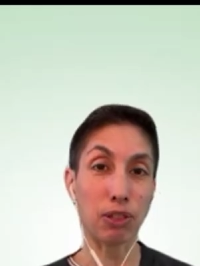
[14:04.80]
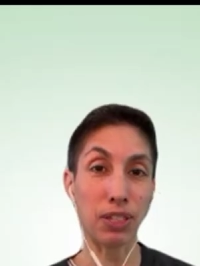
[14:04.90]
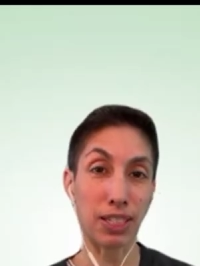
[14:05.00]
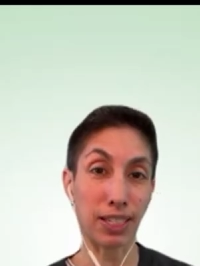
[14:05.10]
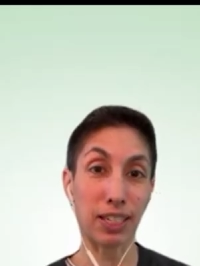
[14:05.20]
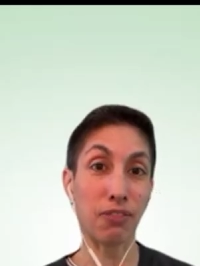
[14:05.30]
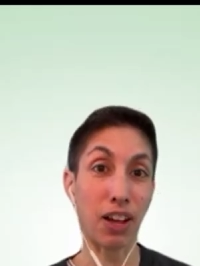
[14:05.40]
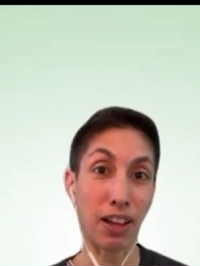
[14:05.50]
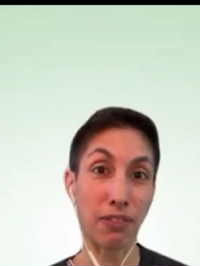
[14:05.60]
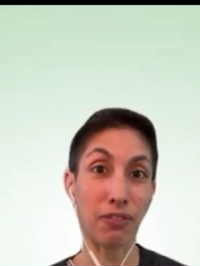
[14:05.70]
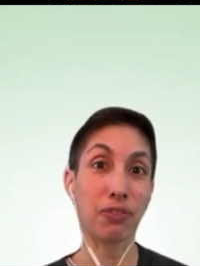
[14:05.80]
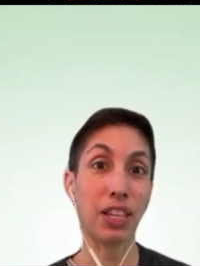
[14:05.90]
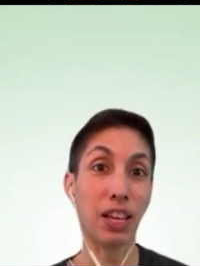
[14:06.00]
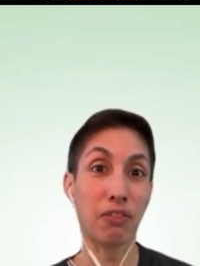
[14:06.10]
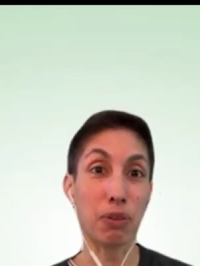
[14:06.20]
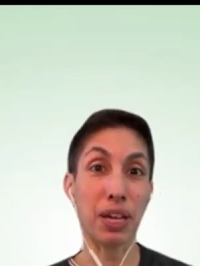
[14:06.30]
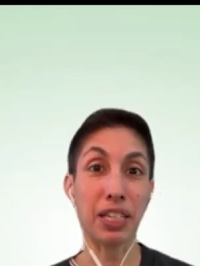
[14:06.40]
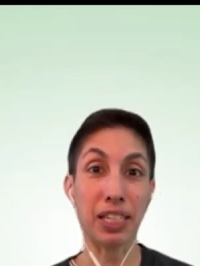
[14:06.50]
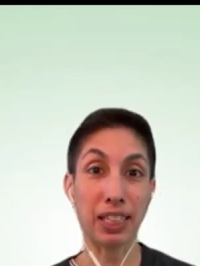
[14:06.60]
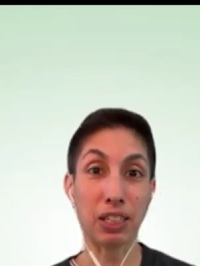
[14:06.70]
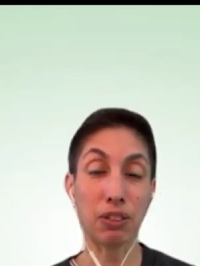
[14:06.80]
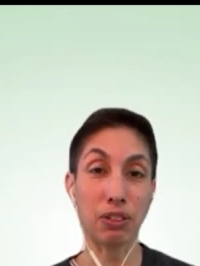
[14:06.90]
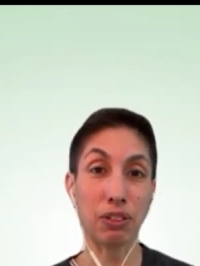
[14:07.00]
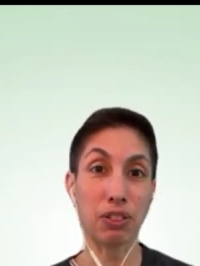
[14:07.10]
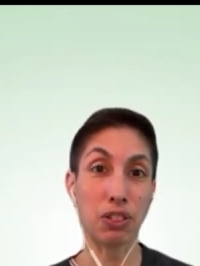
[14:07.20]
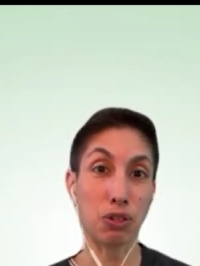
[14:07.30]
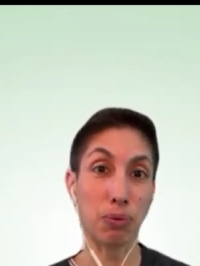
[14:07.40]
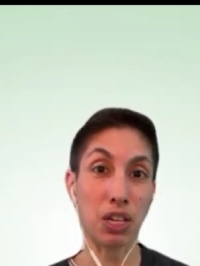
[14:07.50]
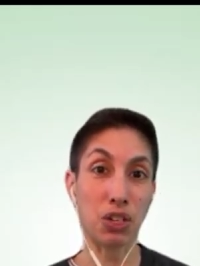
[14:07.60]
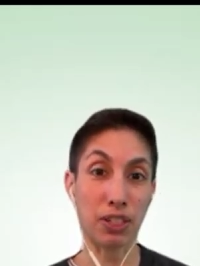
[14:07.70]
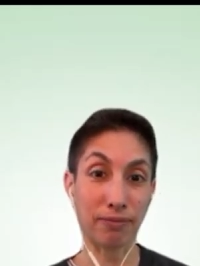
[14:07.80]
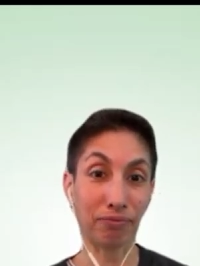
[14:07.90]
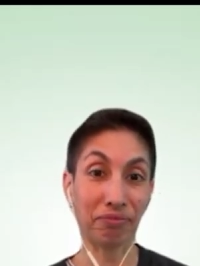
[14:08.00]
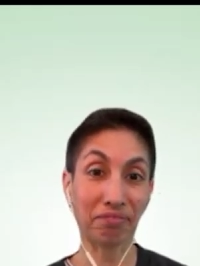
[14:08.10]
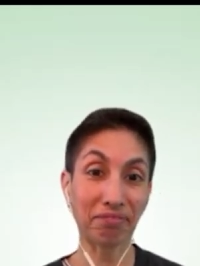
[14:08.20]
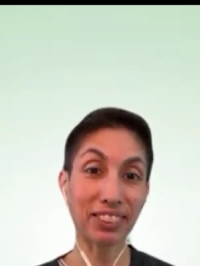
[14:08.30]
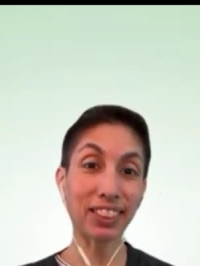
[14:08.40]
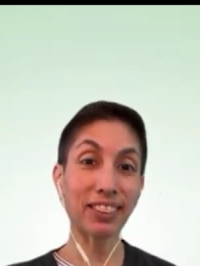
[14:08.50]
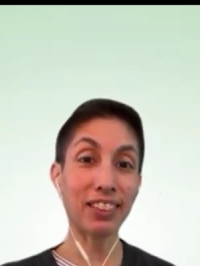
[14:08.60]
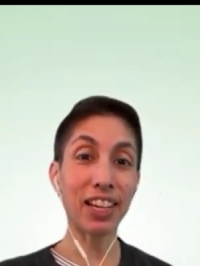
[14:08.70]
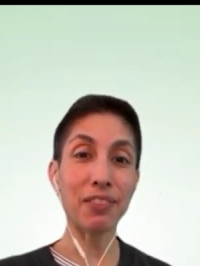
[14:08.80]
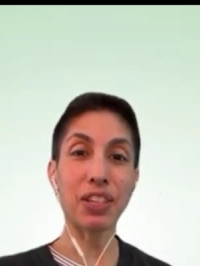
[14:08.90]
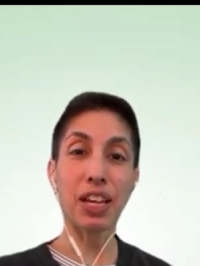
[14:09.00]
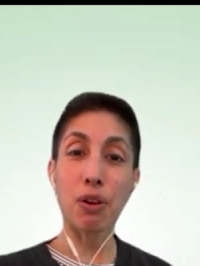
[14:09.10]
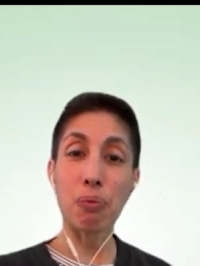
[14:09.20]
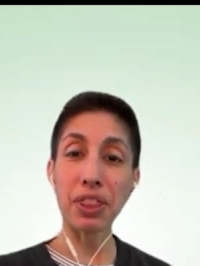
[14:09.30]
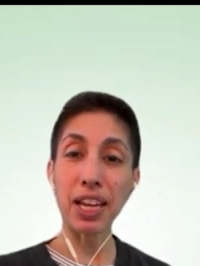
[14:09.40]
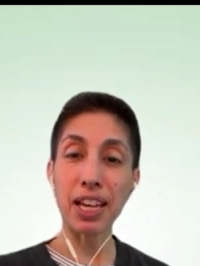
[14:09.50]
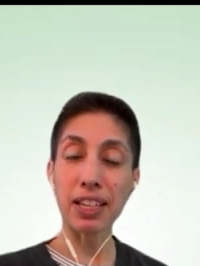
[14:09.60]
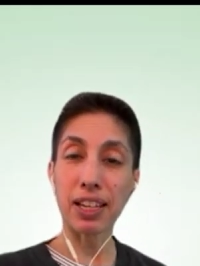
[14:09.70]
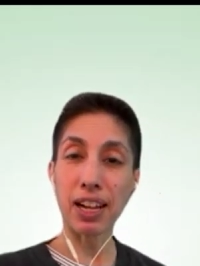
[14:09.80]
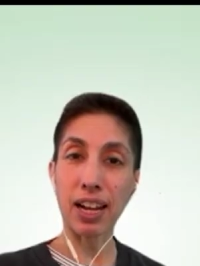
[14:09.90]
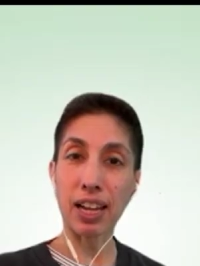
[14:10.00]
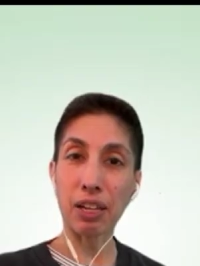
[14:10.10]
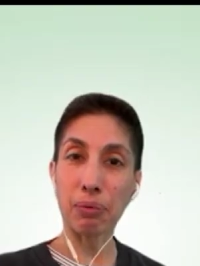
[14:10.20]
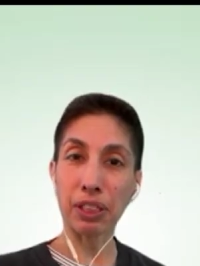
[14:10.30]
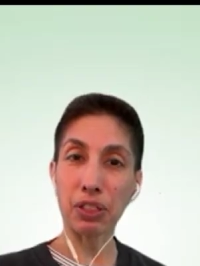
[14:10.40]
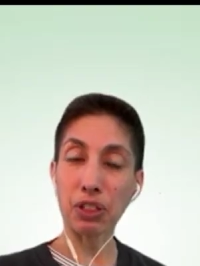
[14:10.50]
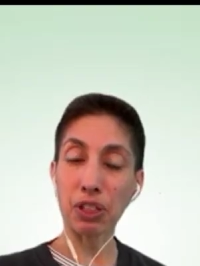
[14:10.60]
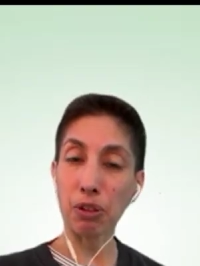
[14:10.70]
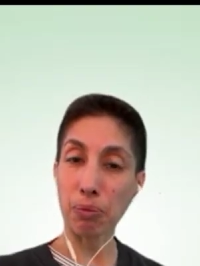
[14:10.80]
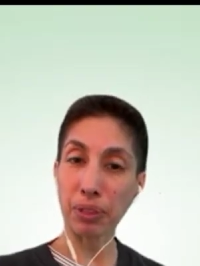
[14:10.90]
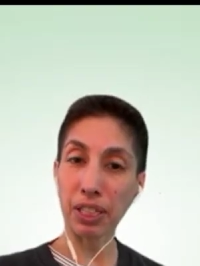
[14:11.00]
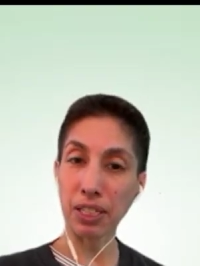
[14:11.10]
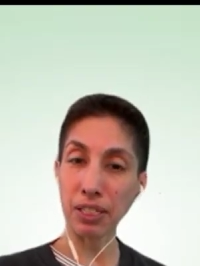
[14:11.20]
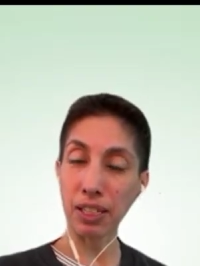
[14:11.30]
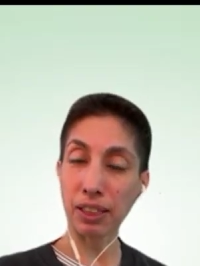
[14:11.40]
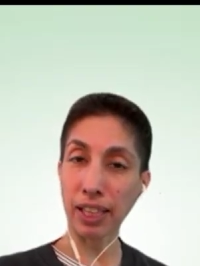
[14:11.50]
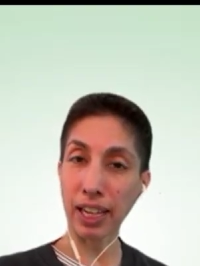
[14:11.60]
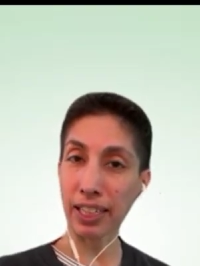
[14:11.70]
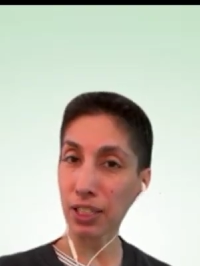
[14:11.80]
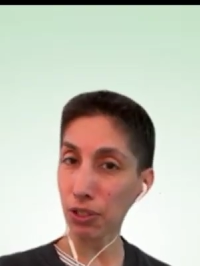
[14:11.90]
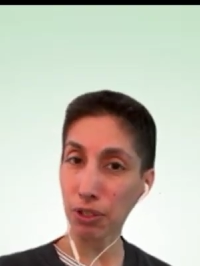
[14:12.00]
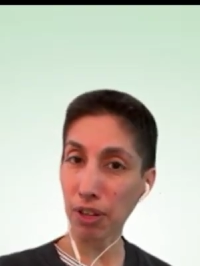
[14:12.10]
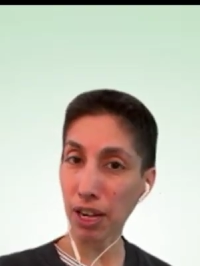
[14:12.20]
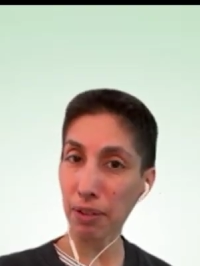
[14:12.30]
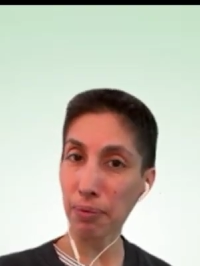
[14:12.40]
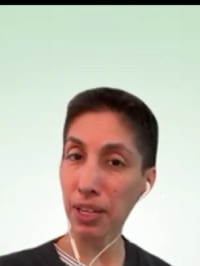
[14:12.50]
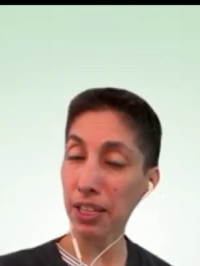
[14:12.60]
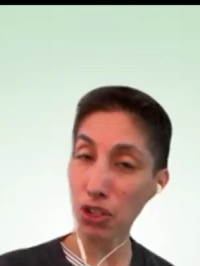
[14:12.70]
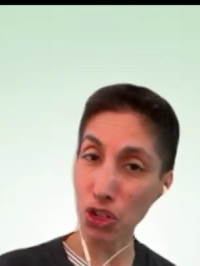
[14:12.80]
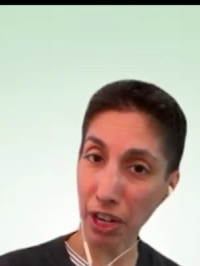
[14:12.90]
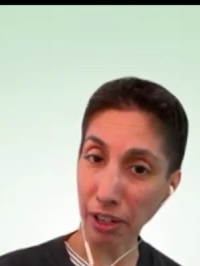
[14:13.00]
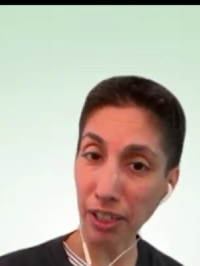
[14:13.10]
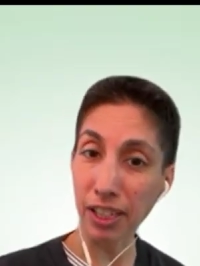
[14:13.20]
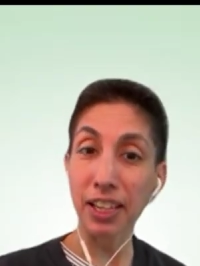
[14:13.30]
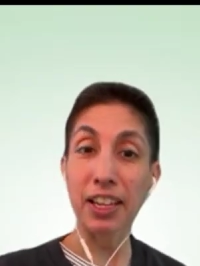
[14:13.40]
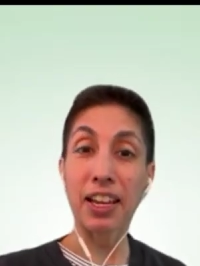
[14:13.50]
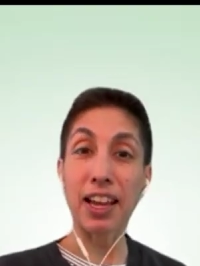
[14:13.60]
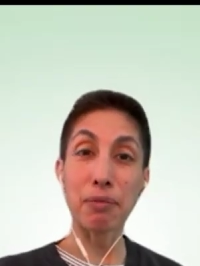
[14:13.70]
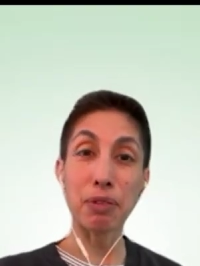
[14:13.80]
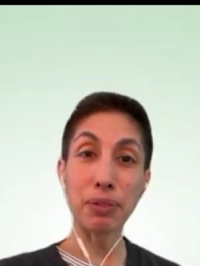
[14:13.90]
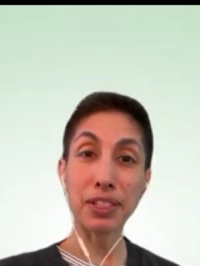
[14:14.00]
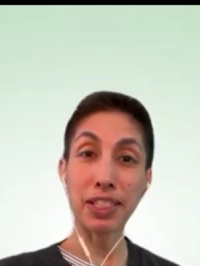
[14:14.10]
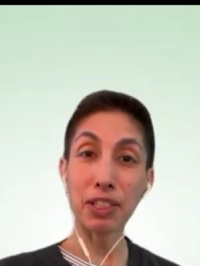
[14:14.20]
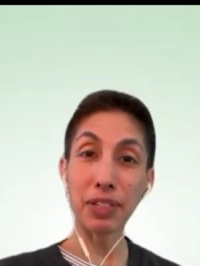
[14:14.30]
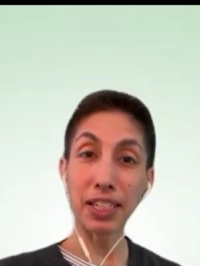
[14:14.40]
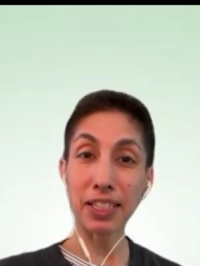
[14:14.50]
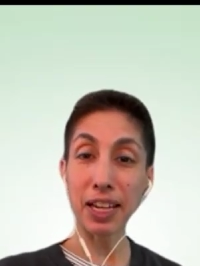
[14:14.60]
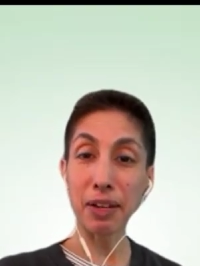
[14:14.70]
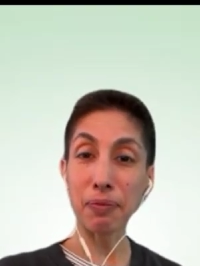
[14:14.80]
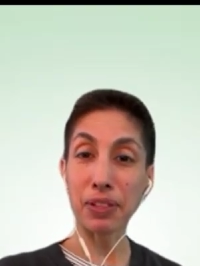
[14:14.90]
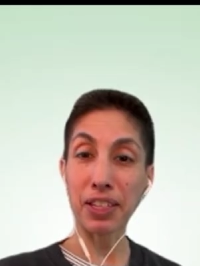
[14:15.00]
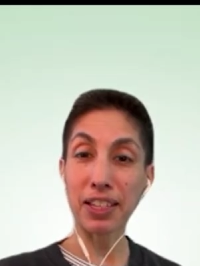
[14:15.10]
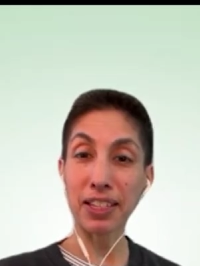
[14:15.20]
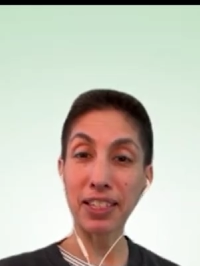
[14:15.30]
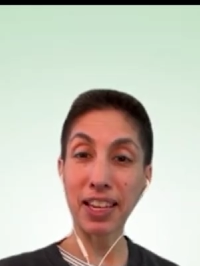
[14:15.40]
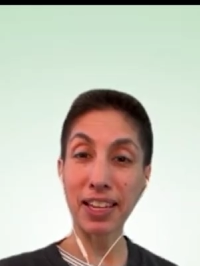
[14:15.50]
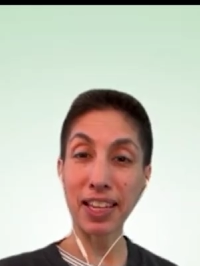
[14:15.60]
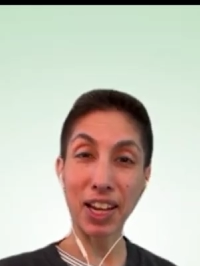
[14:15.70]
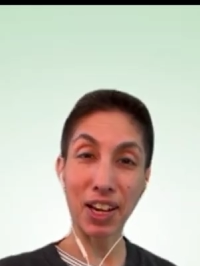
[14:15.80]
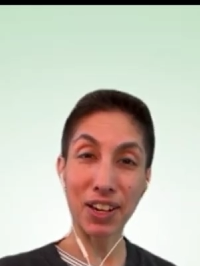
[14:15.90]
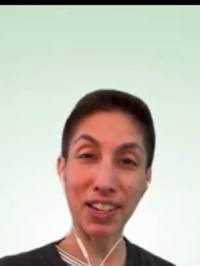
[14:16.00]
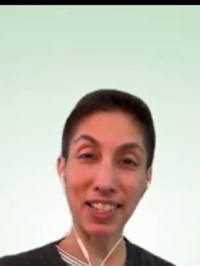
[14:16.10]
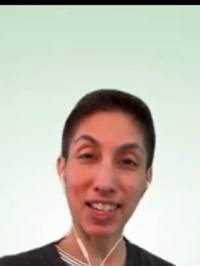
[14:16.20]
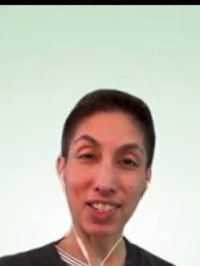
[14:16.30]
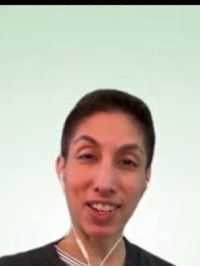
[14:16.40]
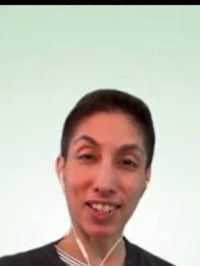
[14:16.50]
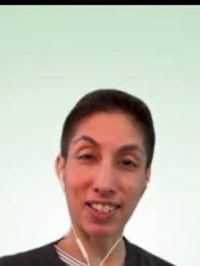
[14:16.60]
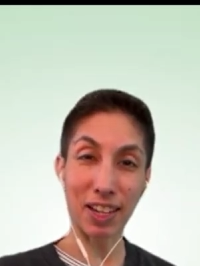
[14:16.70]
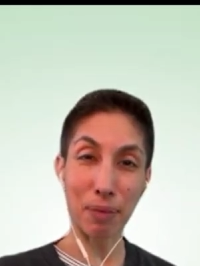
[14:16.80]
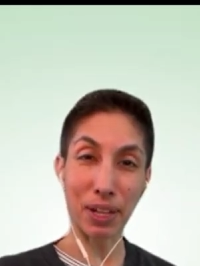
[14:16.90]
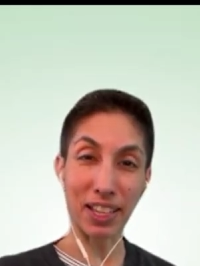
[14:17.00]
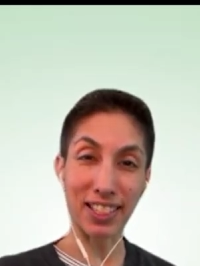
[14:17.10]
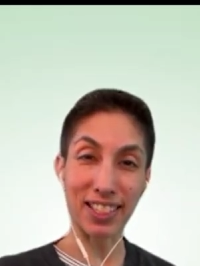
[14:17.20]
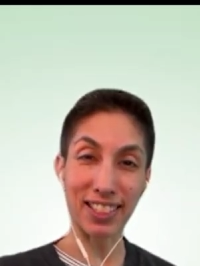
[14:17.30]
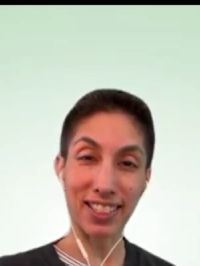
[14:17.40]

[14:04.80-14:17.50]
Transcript: 365 from any legal situation. All right. With that, I will let you go. Please like and subscribe and then share. And we will see you next time. Take care, take charge. God bless.